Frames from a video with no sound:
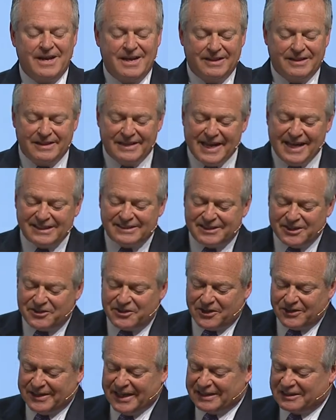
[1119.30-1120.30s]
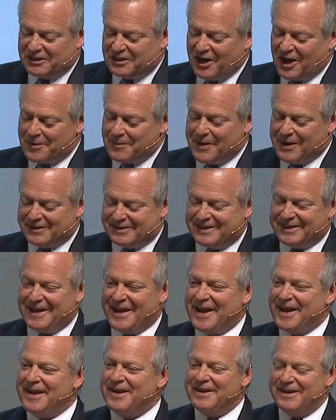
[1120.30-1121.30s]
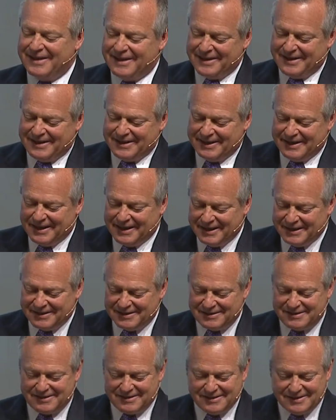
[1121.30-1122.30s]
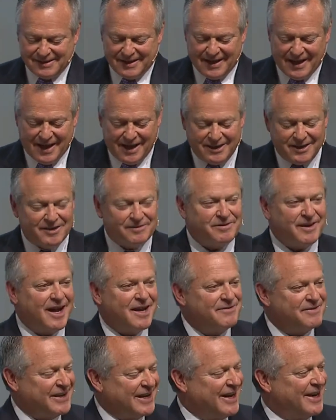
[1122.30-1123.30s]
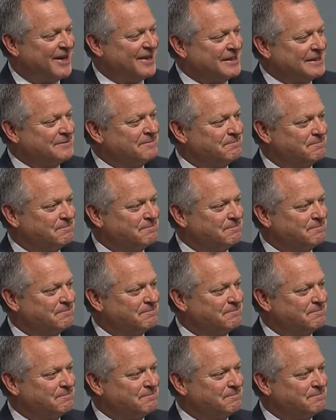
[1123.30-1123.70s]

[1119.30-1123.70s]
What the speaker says: The last issue I'd like to talk about today is end-of-life care.